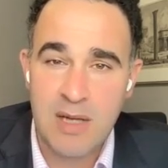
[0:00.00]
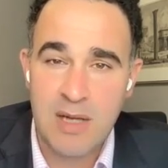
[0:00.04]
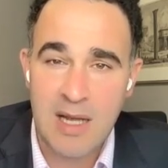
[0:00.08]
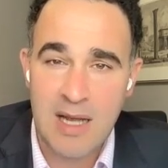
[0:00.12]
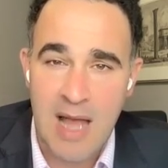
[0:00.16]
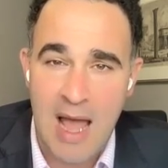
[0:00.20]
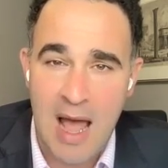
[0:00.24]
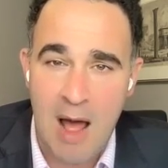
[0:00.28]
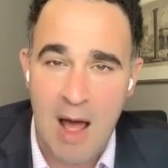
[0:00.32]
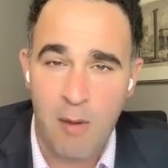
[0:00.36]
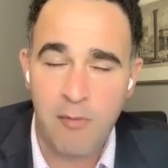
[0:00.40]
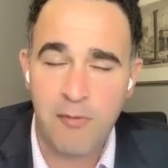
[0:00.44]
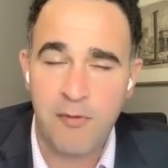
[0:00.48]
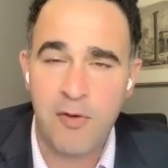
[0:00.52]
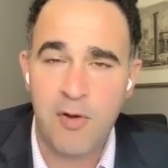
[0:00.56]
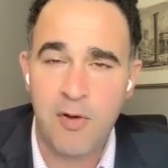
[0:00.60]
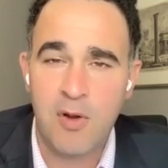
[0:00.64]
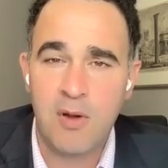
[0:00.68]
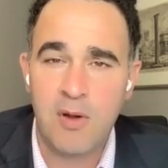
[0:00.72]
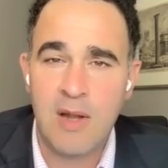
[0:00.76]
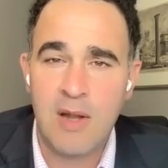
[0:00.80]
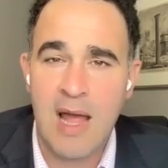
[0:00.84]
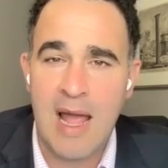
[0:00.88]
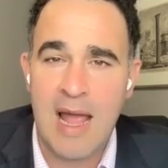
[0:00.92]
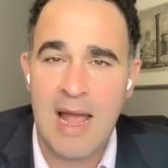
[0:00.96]

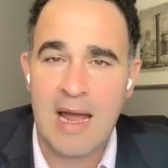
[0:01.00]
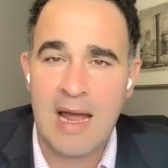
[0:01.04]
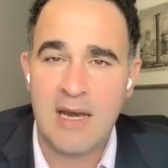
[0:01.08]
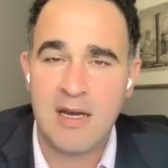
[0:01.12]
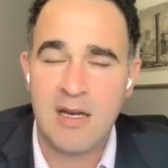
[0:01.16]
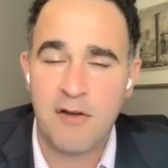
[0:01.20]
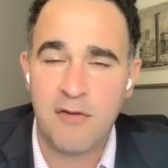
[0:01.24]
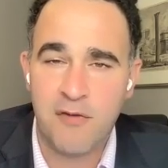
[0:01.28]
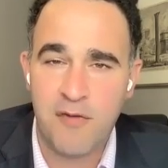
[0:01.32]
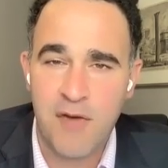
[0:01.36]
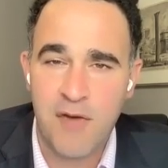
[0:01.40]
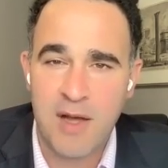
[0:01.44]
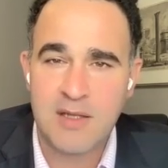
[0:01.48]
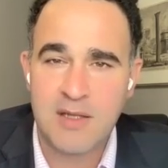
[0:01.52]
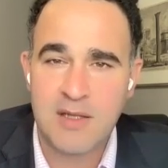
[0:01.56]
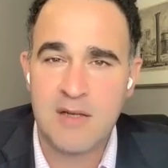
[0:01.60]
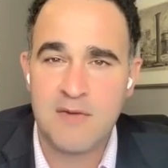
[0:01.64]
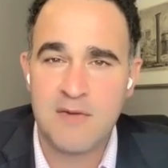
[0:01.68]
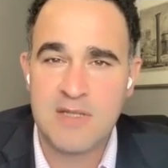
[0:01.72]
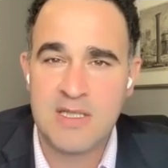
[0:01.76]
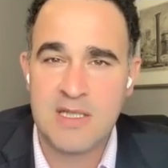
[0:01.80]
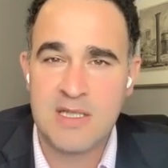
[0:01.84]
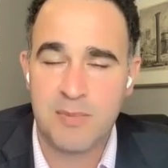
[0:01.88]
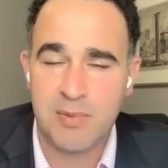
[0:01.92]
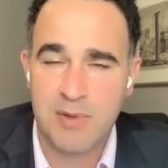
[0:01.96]
helpful and
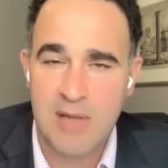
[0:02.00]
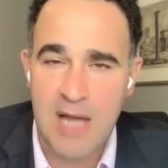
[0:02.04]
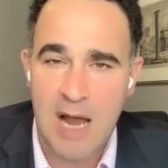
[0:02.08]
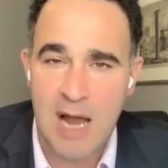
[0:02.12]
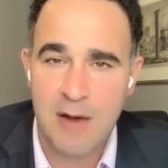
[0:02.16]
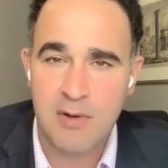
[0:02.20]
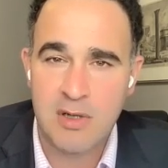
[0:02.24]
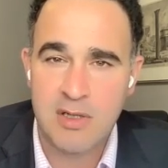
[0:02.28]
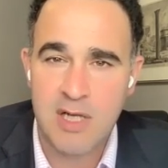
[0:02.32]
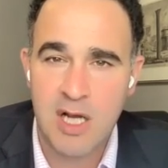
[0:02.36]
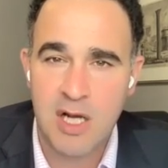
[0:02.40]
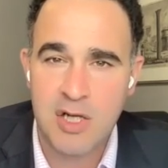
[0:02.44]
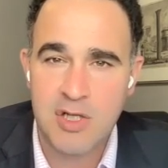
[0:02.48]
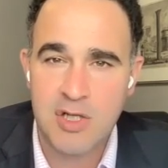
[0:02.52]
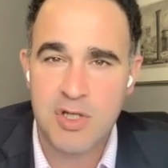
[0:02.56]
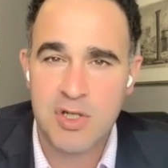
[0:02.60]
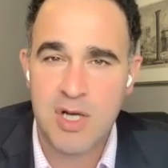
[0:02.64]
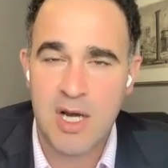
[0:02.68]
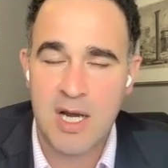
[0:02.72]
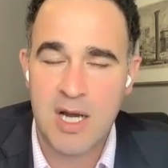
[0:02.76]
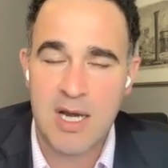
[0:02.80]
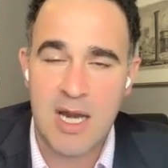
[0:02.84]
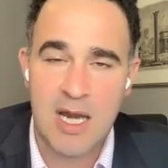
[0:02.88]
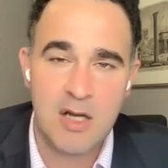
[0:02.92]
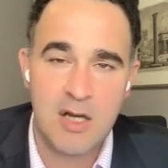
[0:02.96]
effective supply
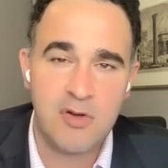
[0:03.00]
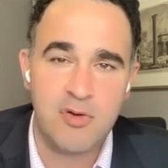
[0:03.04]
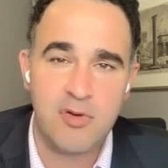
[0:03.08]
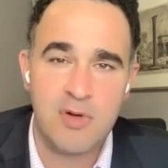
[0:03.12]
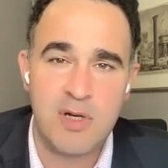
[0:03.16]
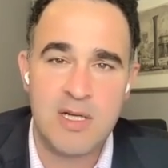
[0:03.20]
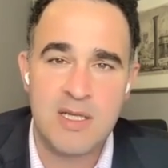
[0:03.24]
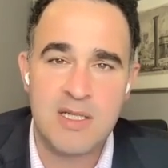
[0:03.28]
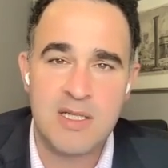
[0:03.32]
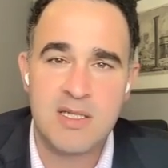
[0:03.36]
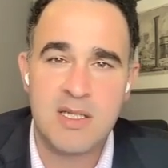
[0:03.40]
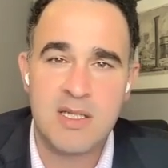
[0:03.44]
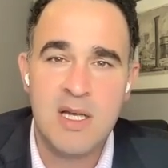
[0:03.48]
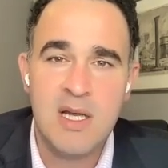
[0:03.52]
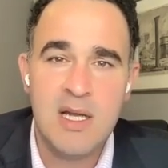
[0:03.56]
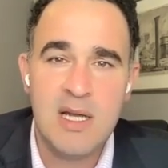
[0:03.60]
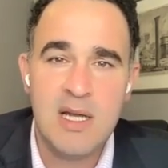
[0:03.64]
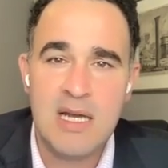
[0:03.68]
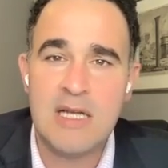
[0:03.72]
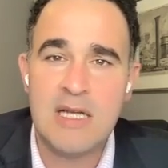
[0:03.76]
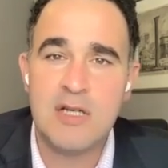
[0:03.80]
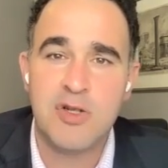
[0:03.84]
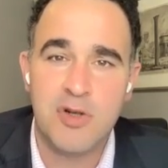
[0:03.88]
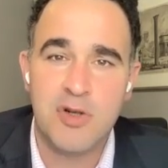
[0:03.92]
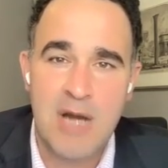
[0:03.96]
reduction, and increased
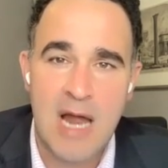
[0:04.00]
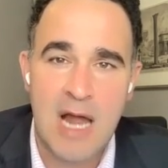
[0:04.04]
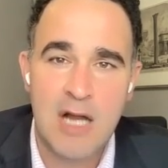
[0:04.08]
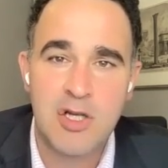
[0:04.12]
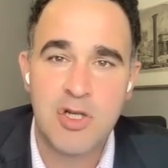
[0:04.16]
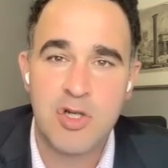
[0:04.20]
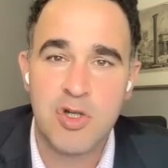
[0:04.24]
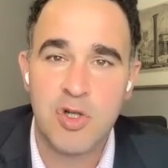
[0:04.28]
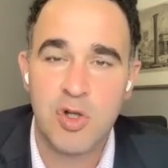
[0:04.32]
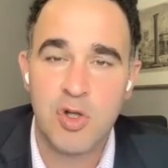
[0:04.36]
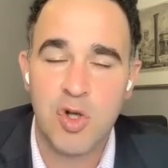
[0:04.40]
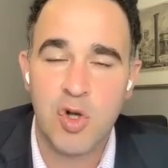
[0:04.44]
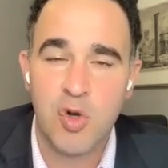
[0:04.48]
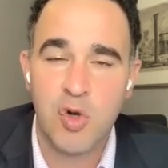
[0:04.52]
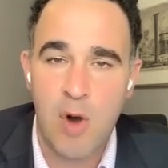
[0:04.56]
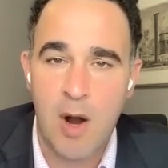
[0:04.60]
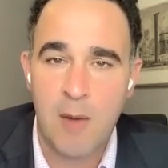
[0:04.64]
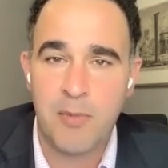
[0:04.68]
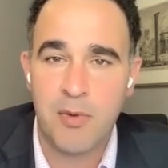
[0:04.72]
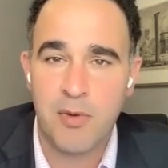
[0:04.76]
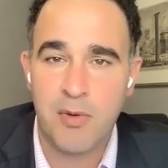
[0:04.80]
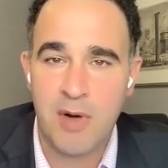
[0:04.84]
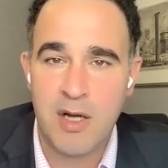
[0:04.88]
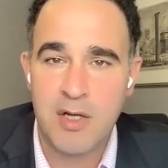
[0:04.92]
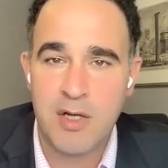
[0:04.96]
international
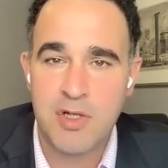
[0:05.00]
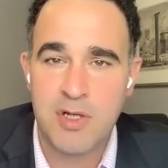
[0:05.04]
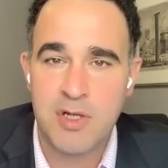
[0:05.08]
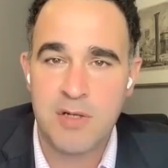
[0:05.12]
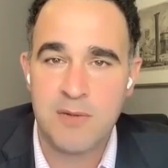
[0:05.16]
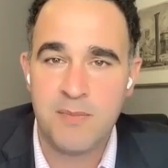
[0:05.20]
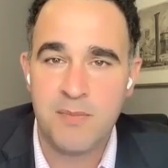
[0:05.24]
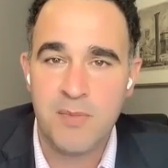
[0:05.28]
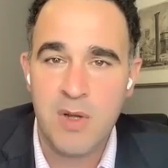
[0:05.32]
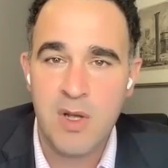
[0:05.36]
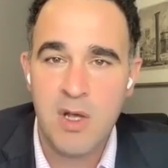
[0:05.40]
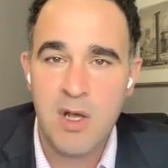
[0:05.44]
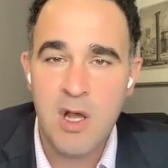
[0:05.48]
cooperation.